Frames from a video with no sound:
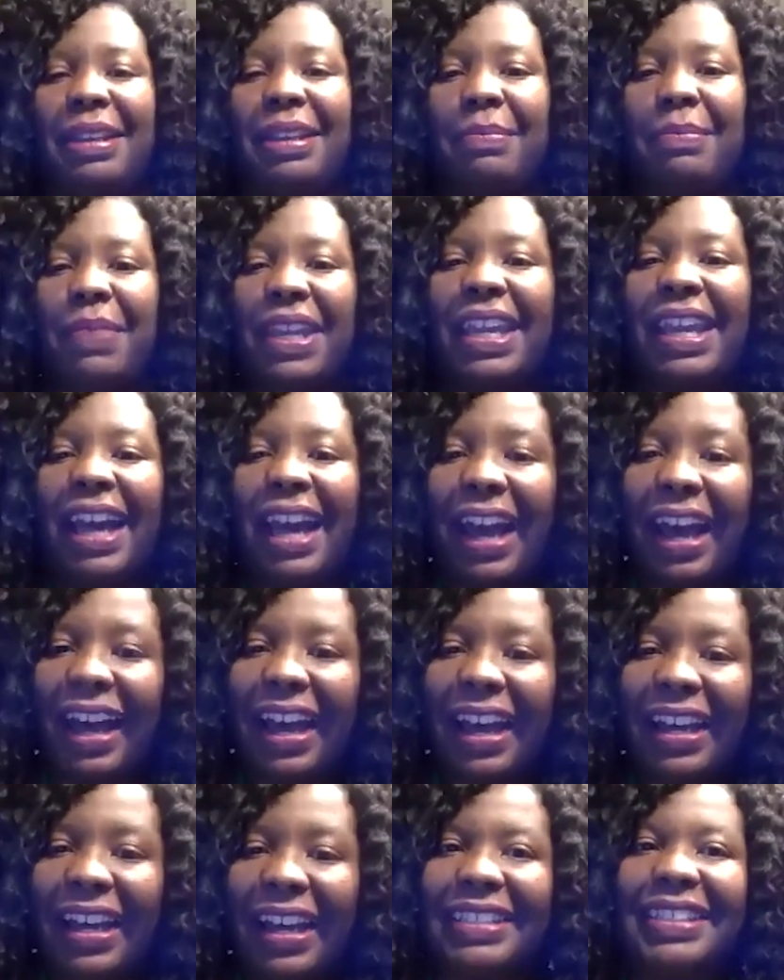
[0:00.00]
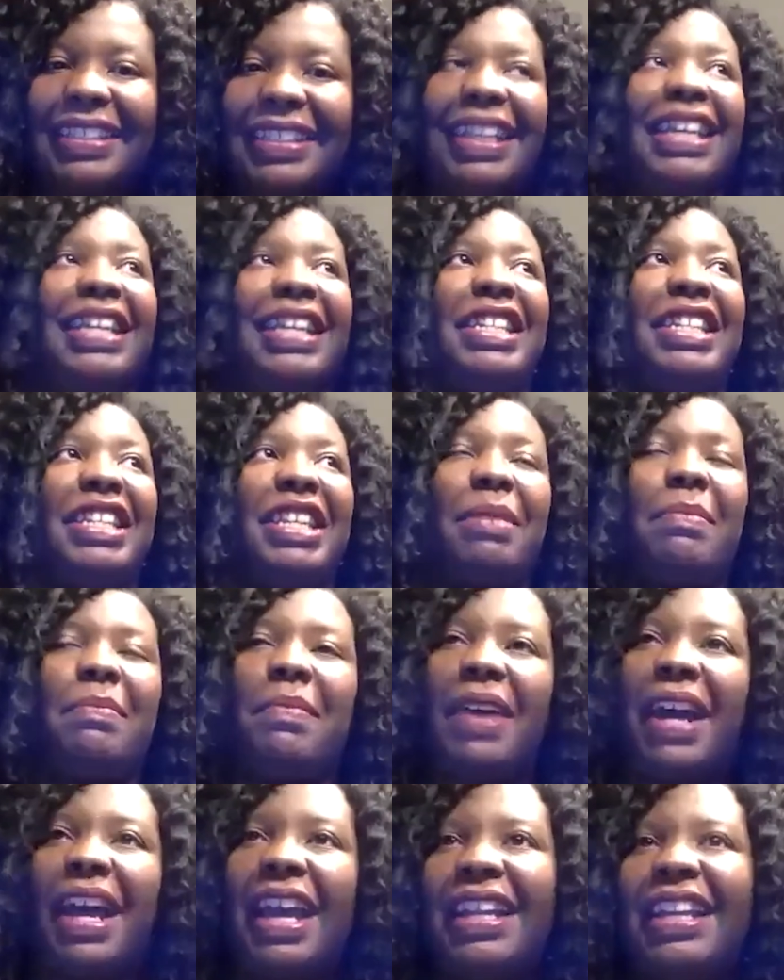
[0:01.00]
Because yes,
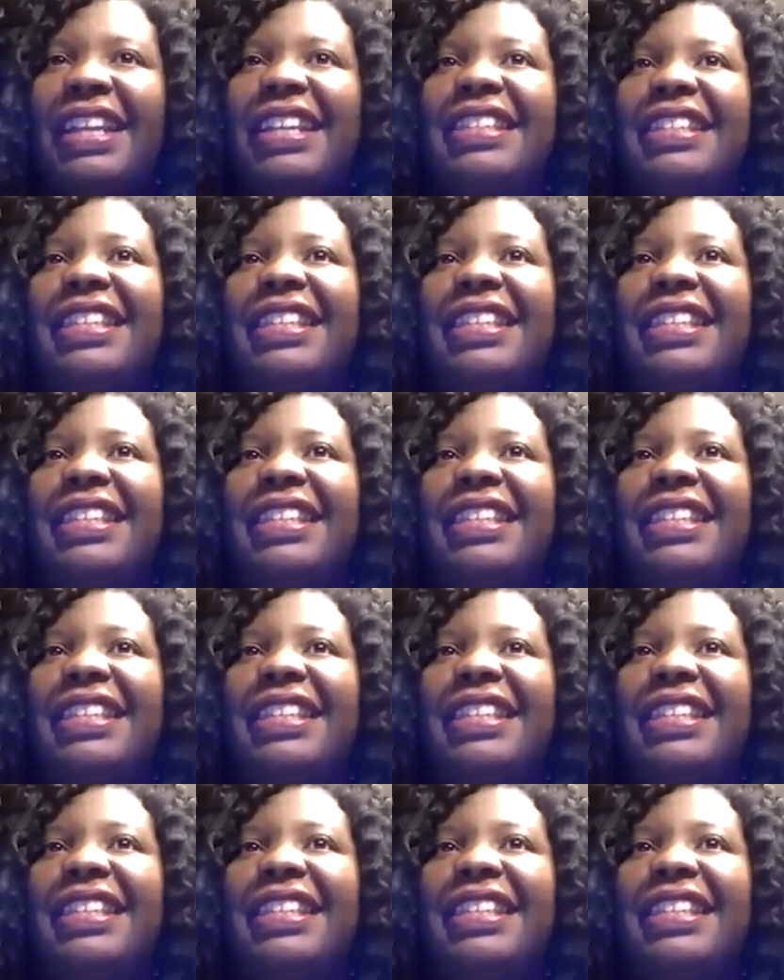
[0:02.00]
the money is